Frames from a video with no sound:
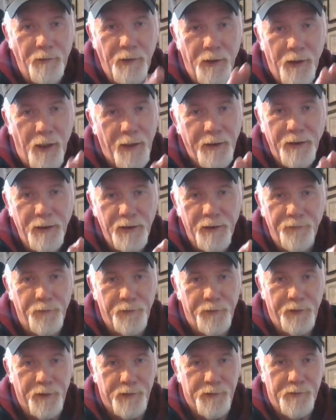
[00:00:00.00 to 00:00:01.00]
I can live
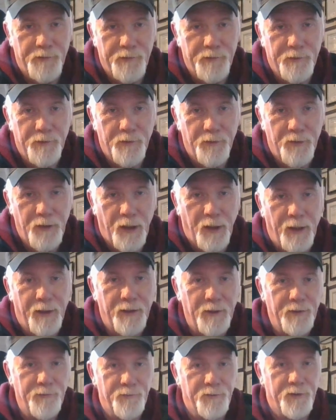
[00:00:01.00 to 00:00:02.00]
with this. Okay, I
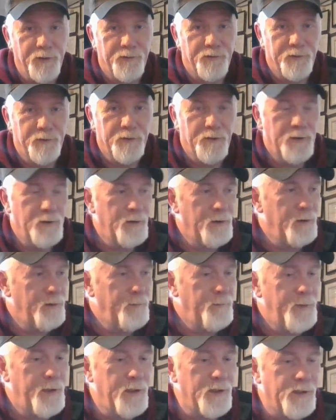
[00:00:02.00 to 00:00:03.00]
can live with this.
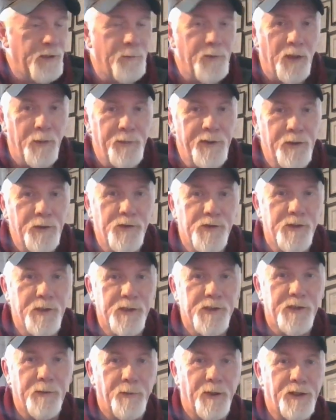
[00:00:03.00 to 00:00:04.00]
Because I'm going to be using
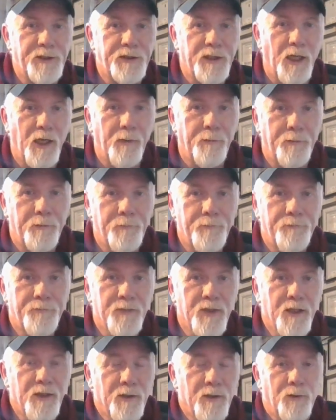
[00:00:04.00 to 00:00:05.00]
this in my shop
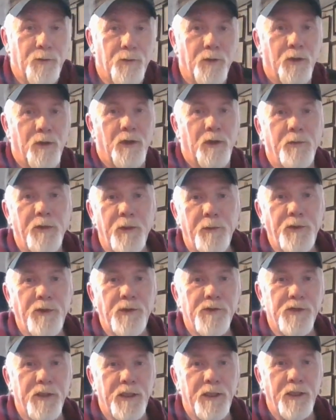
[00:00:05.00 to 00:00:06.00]
or I'm going to be
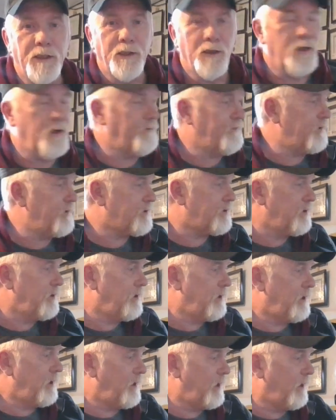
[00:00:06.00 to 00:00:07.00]
using it in the office
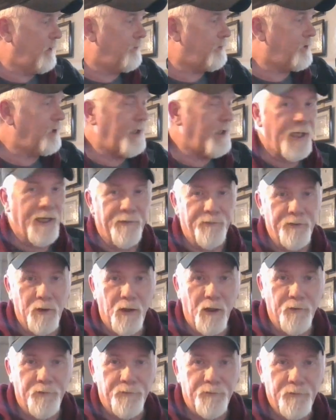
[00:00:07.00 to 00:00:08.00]
and I'm going to have it
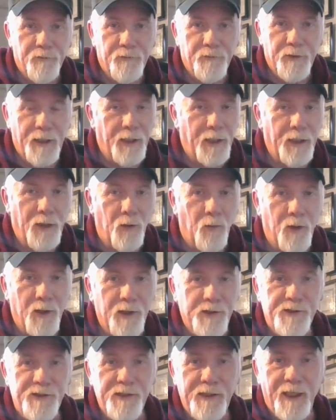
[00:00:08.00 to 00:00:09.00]
off and I don't want
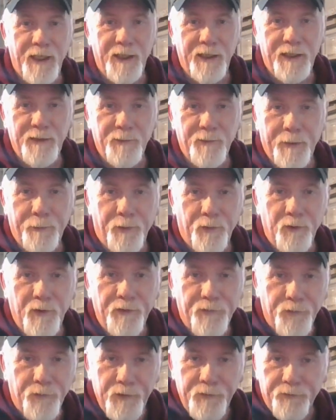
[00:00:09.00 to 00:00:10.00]
to see that in my
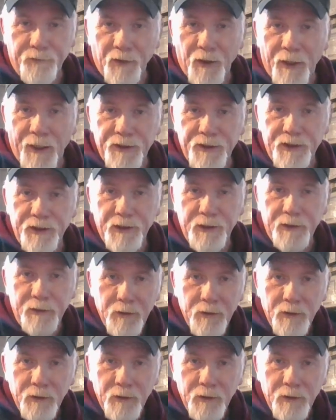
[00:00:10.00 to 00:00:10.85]
periphery flashing